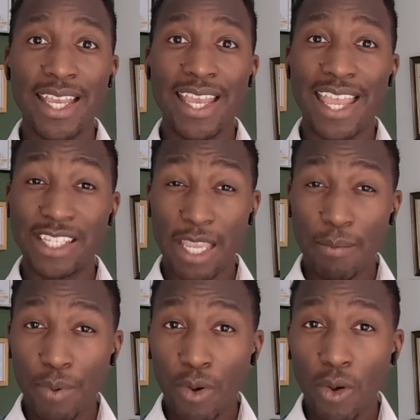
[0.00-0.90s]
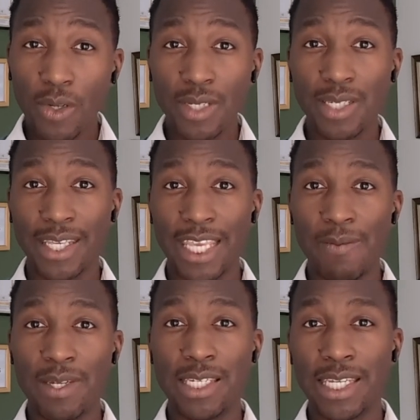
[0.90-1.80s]
It's important to keep
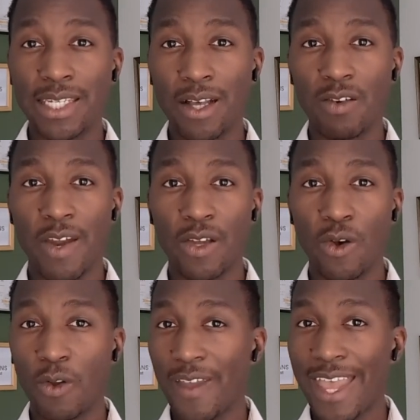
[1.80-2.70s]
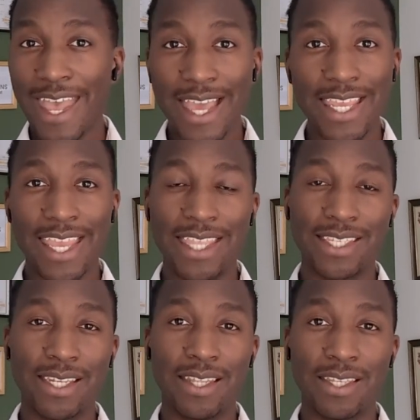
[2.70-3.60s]
a detailed record of any
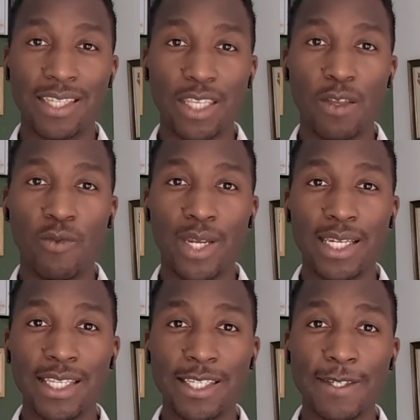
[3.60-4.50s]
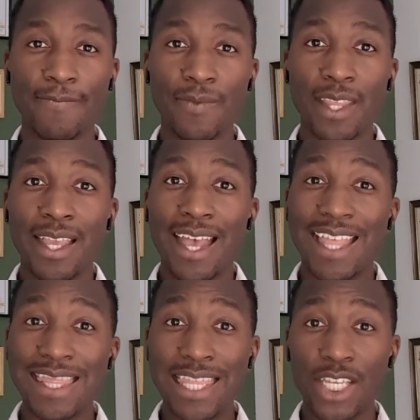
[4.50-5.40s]
incidents that you've witnessed,
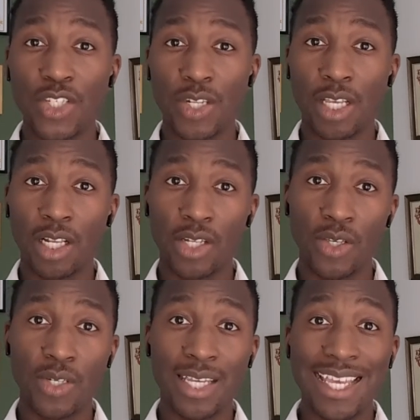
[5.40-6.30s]
and this should include